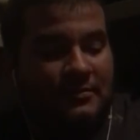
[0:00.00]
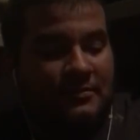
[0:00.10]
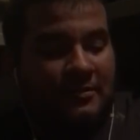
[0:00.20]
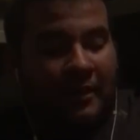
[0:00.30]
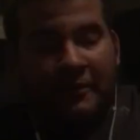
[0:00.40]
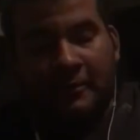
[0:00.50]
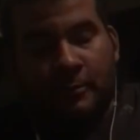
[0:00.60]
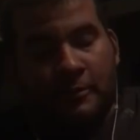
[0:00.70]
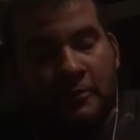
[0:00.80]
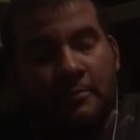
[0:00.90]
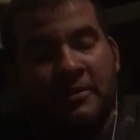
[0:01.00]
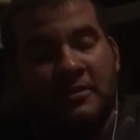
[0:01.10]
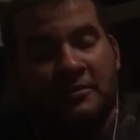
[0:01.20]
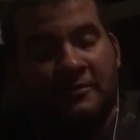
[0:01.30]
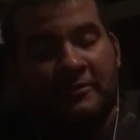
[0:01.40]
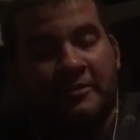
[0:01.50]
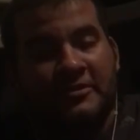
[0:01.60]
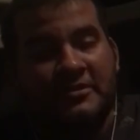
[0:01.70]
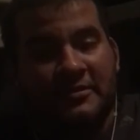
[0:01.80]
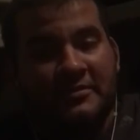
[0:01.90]
you're going to be
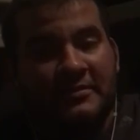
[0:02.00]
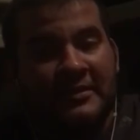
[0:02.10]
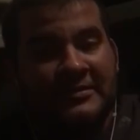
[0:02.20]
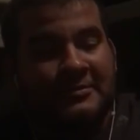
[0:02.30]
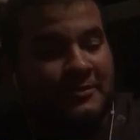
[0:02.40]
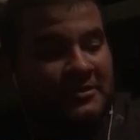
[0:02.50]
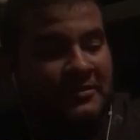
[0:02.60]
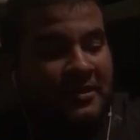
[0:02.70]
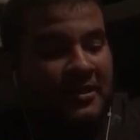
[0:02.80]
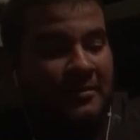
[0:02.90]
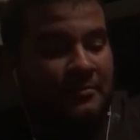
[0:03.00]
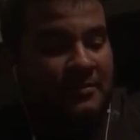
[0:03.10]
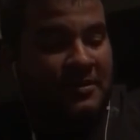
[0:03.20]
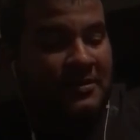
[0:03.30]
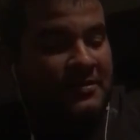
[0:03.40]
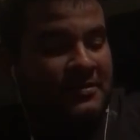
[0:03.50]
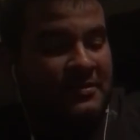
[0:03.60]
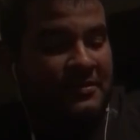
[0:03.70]
divorced. That's what's going to happen, because